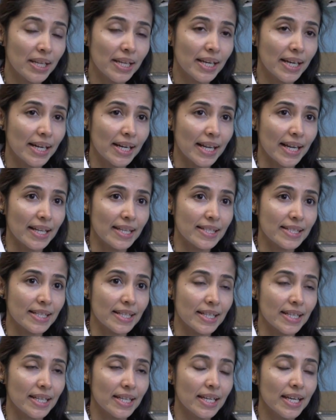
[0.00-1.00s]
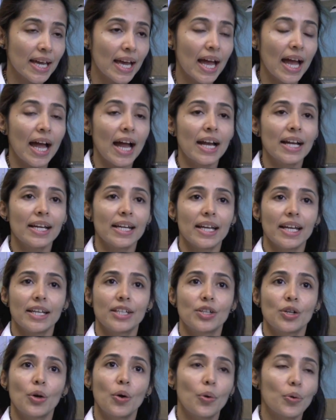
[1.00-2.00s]
in intensity and
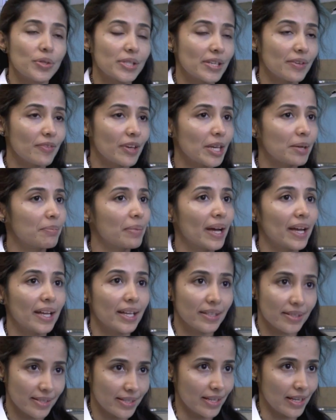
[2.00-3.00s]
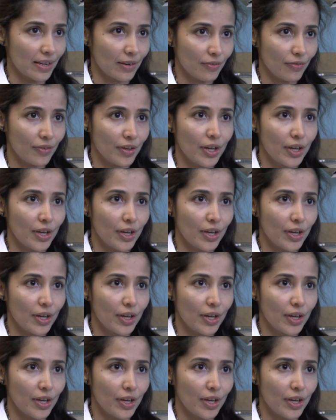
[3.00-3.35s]
it goes away by itself.